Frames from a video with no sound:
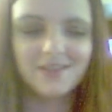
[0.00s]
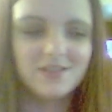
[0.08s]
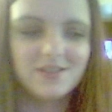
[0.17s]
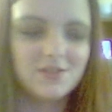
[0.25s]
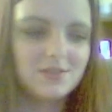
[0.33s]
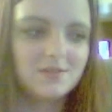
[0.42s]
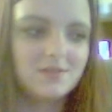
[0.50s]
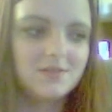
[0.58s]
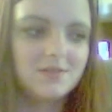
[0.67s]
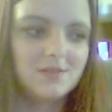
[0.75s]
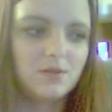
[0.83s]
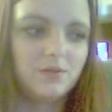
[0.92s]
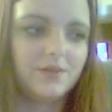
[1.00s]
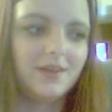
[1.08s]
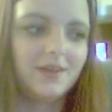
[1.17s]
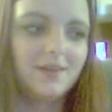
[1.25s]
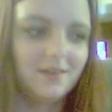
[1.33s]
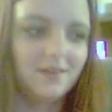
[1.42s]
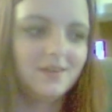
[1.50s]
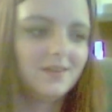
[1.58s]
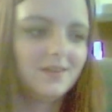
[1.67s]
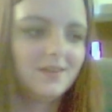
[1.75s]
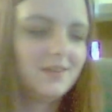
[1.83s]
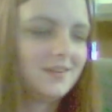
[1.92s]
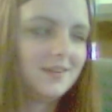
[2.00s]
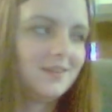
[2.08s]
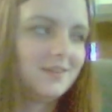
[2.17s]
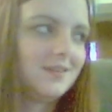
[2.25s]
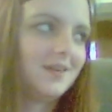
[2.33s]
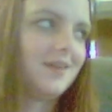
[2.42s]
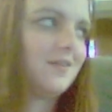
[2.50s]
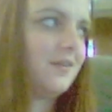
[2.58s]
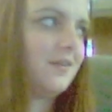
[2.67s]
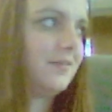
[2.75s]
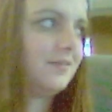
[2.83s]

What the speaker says: That's just sort of like, I don't know.